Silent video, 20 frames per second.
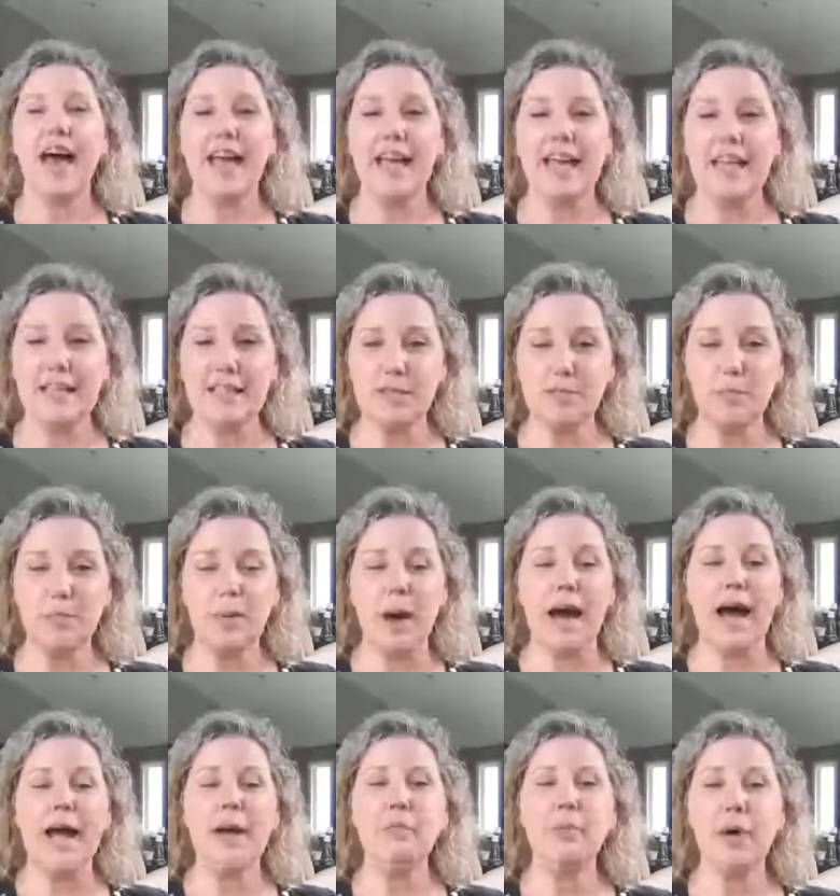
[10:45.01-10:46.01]
Its
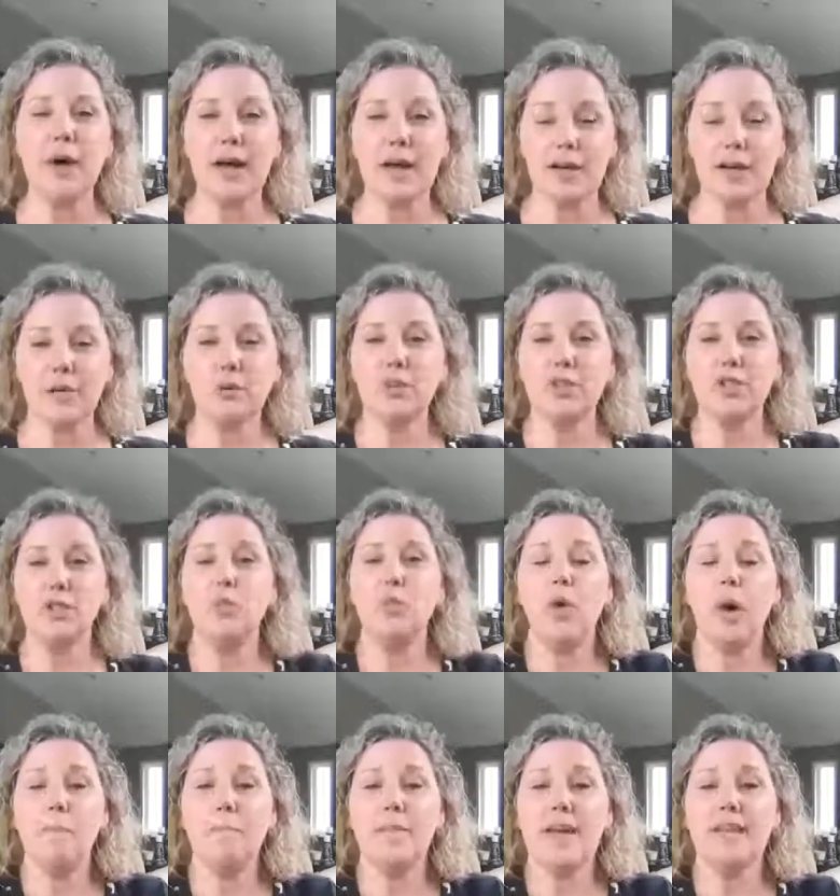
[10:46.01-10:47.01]
byproduct, which is
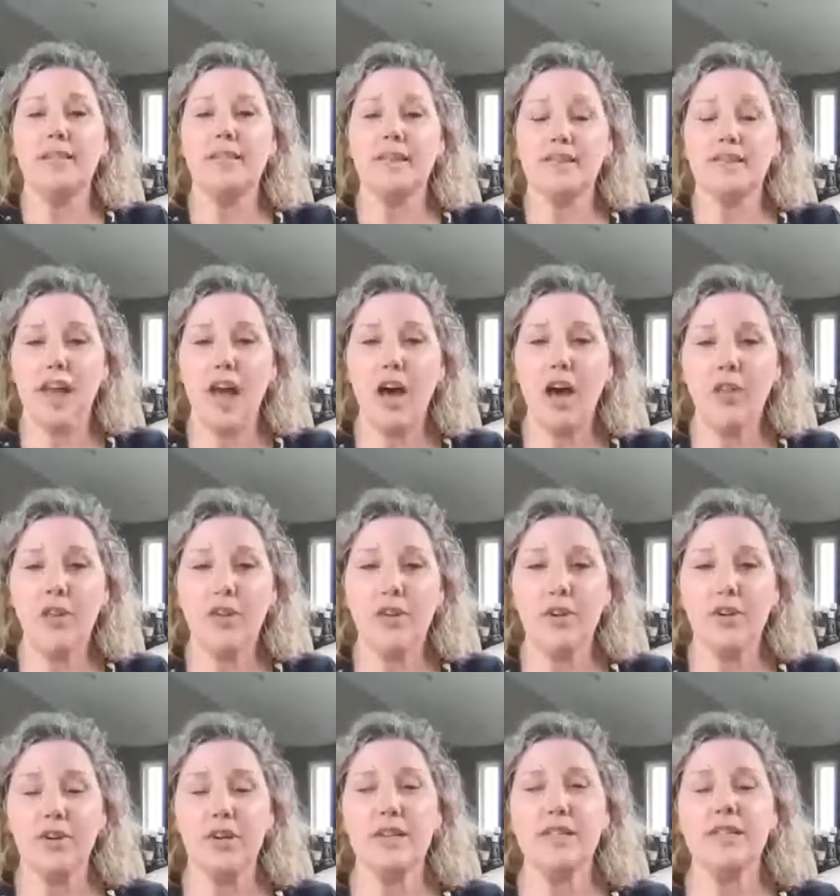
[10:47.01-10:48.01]
what makes us
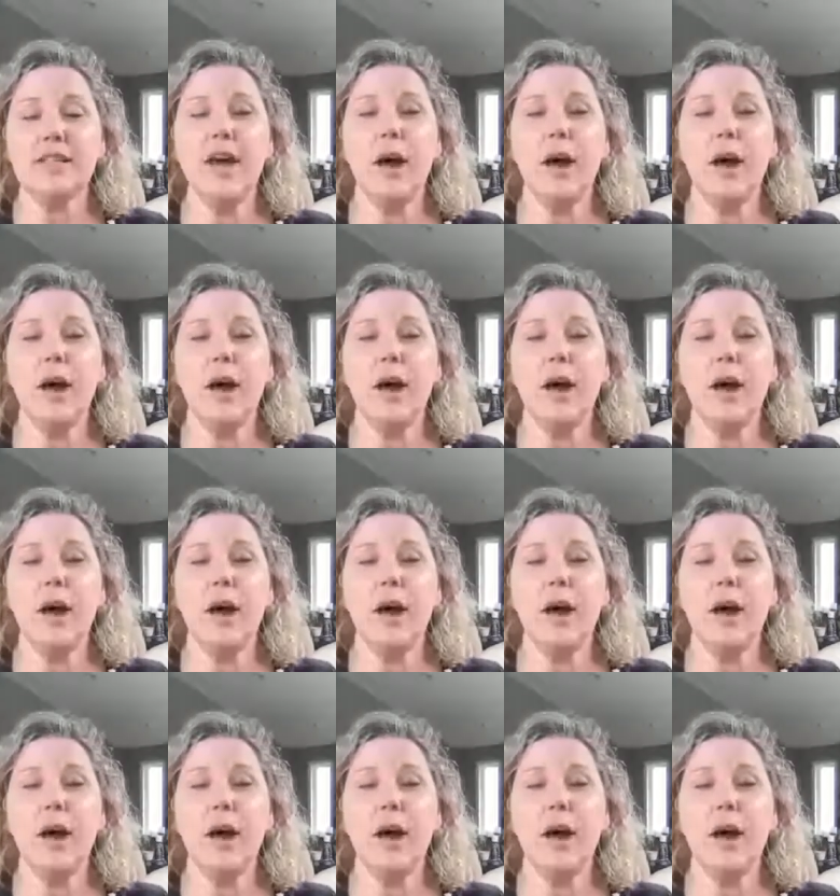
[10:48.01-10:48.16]
healthier, is